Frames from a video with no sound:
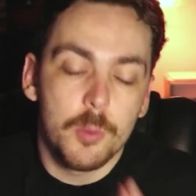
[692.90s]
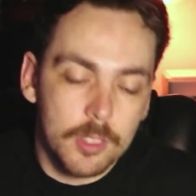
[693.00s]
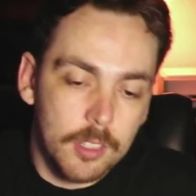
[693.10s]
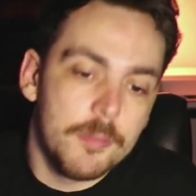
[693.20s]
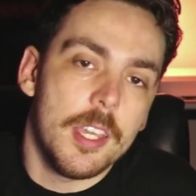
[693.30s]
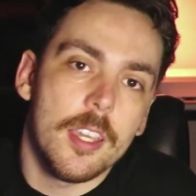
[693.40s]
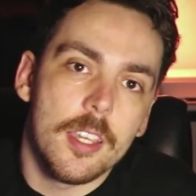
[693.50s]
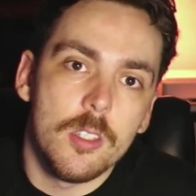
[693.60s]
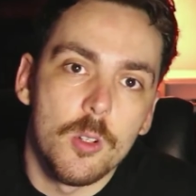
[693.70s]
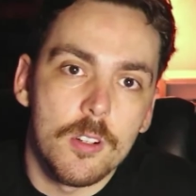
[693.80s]
I would love to
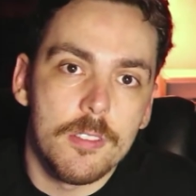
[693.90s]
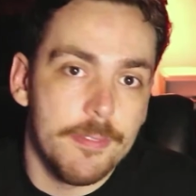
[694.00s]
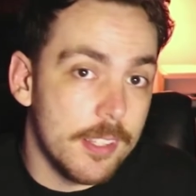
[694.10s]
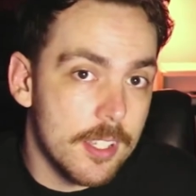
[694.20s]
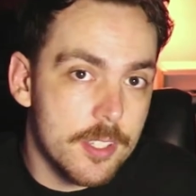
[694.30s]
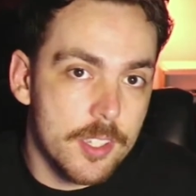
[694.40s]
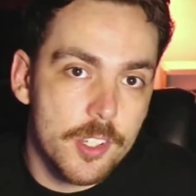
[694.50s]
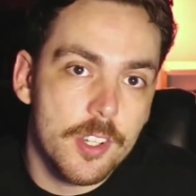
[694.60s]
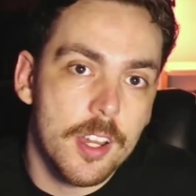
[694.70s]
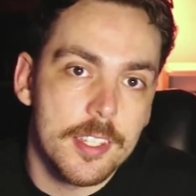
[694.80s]
hear your filler
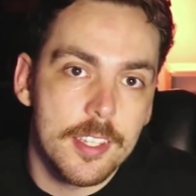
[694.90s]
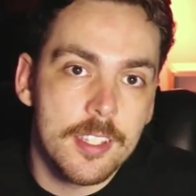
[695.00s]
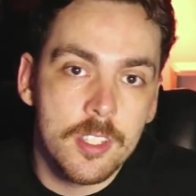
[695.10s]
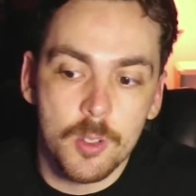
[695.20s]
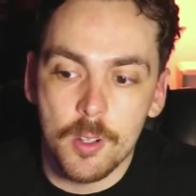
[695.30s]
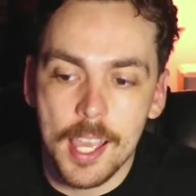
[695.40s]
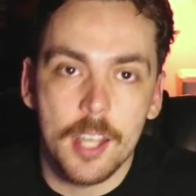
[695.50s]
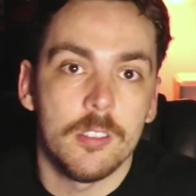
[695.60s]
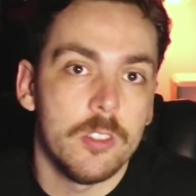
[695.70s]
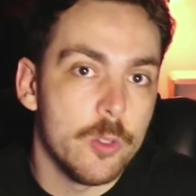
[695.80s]
session ideas or
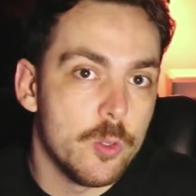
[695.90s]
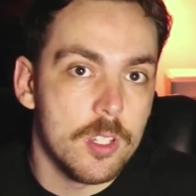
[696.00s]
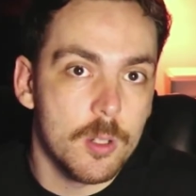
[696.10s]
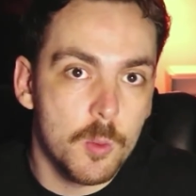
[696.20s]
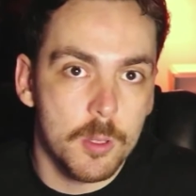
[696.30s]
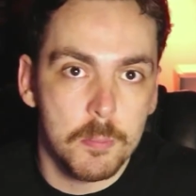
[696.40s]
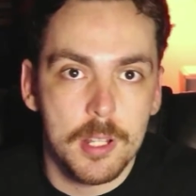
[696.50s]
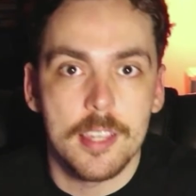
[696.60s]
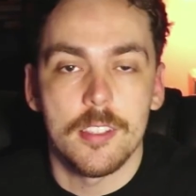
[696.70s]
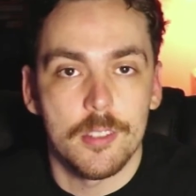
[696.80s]
how you deal with
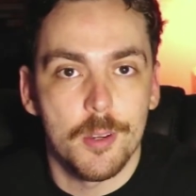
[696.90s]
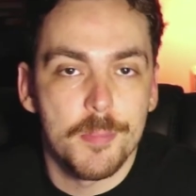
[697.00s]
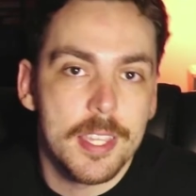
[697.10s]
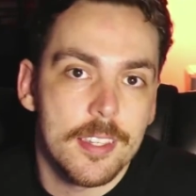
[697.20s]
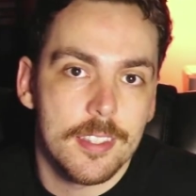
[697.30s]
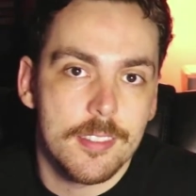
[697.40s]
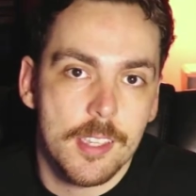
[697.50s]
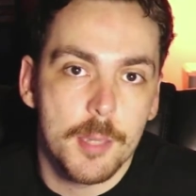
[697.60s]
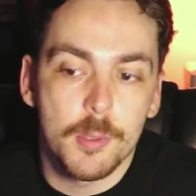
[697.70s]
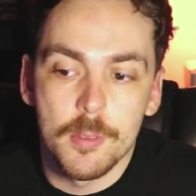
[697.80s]
players not being at the
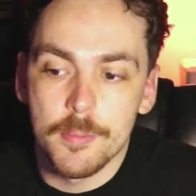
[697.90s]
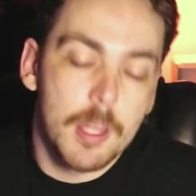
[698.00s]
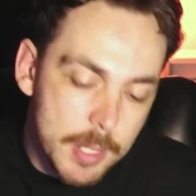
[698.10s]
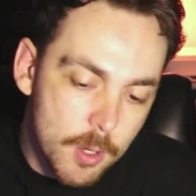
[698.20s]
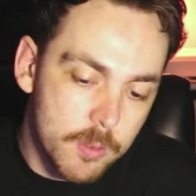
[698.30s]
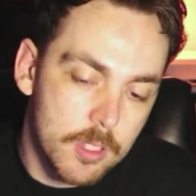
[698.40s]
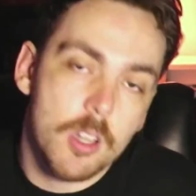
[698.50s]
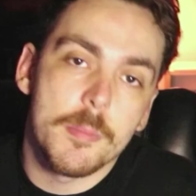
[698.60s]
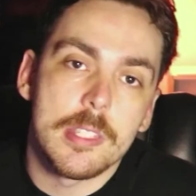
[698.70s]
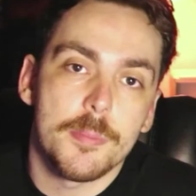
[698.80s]
table. Let me know in the
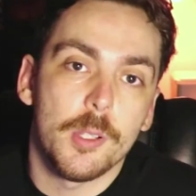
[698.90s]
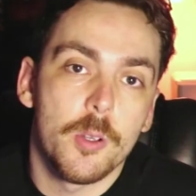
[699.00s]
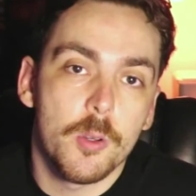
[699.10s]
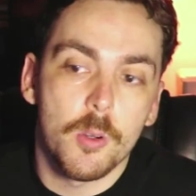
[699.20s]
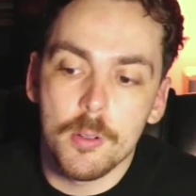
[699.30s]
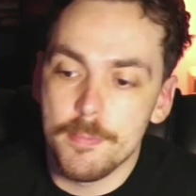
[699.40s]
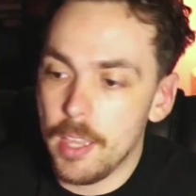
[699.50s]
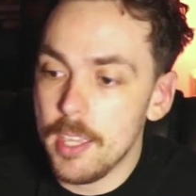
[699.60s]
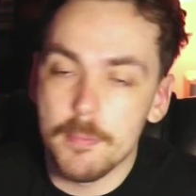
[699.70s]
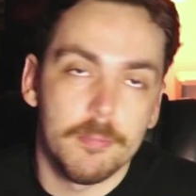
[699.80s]
comments below, or
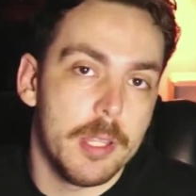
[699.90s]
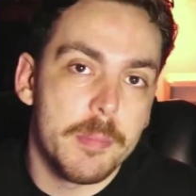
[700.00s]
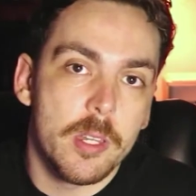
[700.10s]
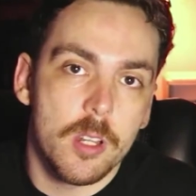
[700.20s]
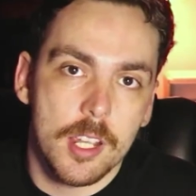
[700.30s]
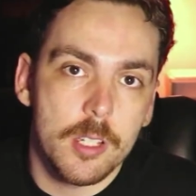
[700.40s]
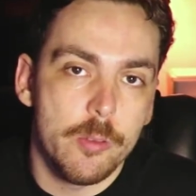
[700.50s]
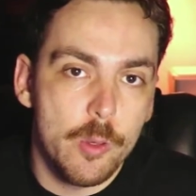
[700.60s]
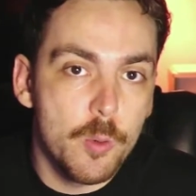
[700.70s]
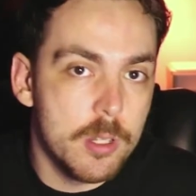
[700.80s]
hey, let me know how
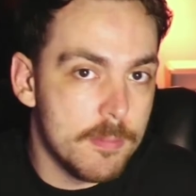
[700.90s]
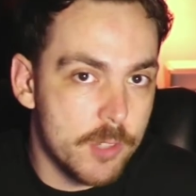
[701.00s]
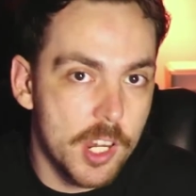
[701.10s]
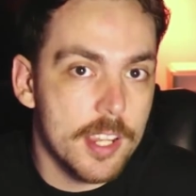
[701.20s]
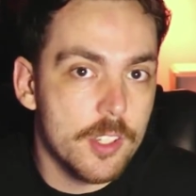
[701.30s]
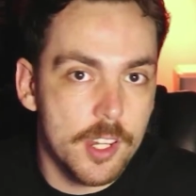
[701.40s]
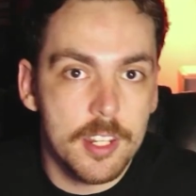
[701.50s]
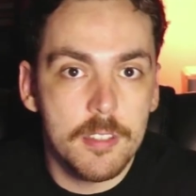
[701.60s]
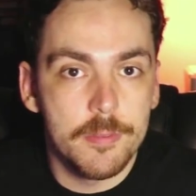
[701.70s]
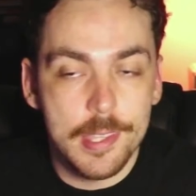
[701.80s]
you would change
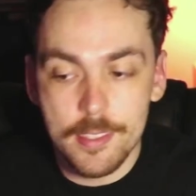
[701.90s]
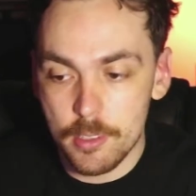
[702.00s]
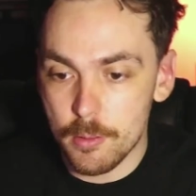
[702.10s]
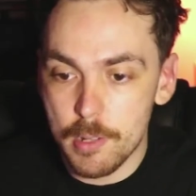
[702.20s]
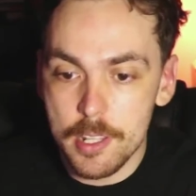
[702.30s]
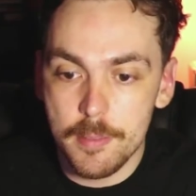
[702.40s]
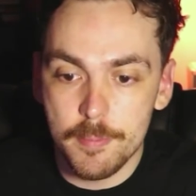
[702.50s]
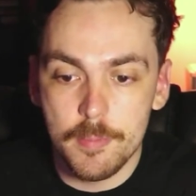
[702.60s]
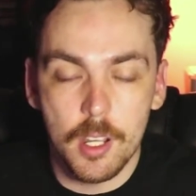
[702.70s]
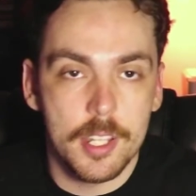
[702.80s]
any of these 3
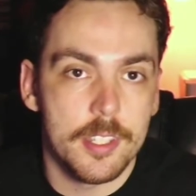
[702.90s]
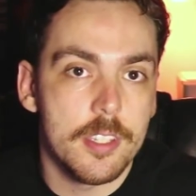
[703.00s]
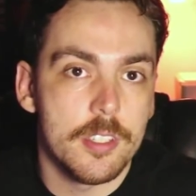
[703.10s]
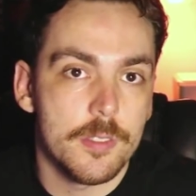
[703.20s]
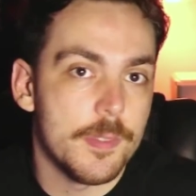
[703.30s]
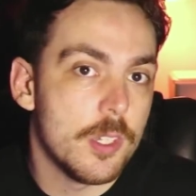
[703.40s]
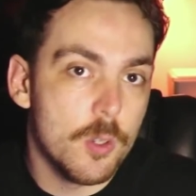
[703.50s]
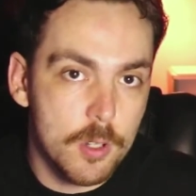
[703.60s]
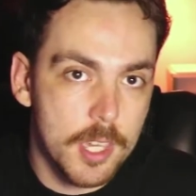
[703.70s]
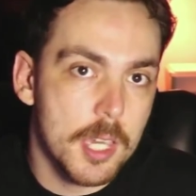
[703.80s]
ideas for
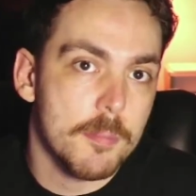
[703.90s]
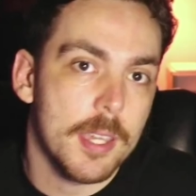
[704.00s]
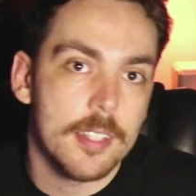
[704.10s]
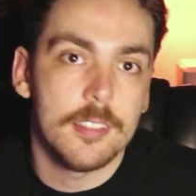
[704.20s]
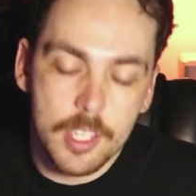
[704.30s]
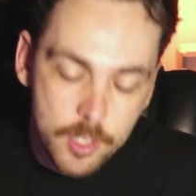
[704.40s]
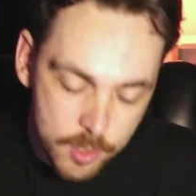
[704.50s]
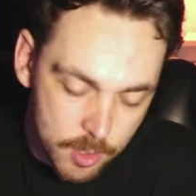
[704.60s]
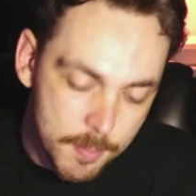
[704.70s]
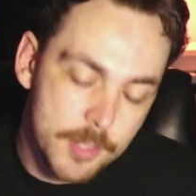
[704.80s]
your campaign. Thank you
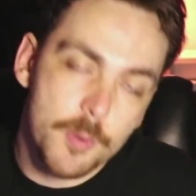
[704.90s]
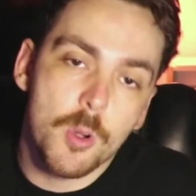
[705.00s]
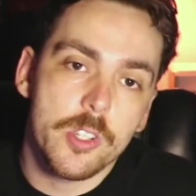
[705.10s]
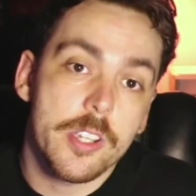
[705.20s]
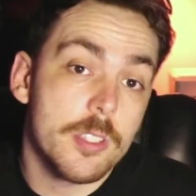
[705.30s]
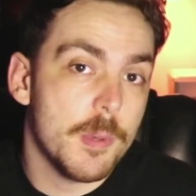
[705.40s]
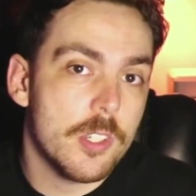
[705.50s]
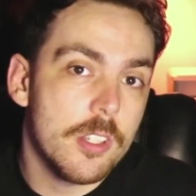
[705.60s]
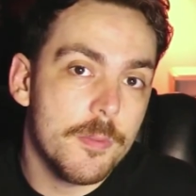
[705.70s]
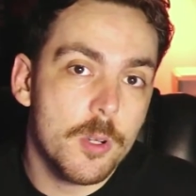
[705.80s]
so much for watching,
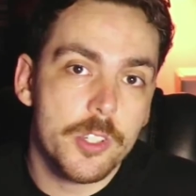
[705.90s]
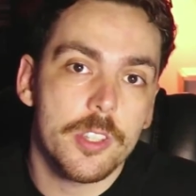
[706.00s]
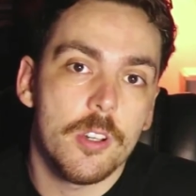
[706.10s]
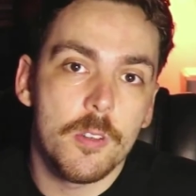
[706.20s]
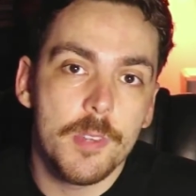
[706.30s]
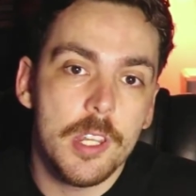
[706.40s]
especially for watching the whole